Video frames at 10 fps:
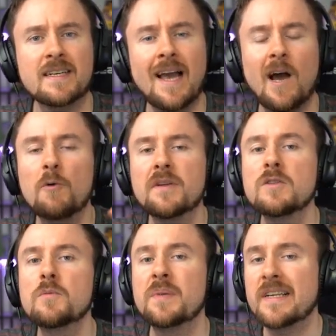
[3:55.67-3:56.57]
how the
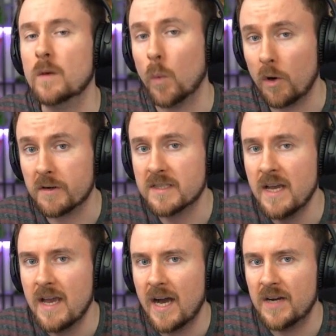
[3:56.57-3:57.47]
new builder works,
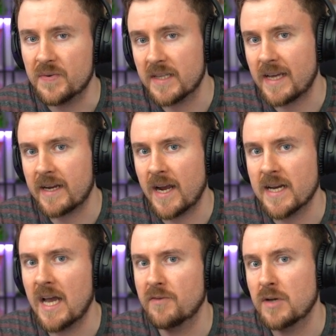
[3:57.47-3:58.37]
I feel like I kind
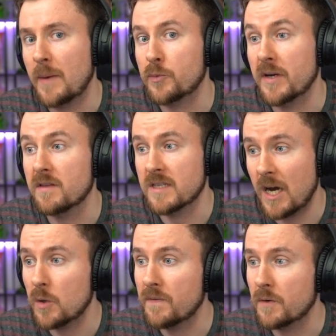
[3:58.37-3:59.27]
of have to upgrade the
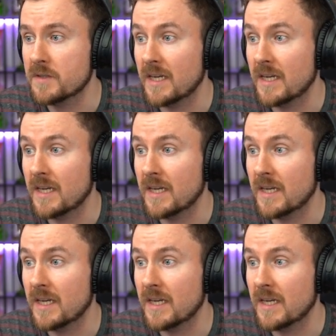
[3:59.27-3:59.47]
town hall first,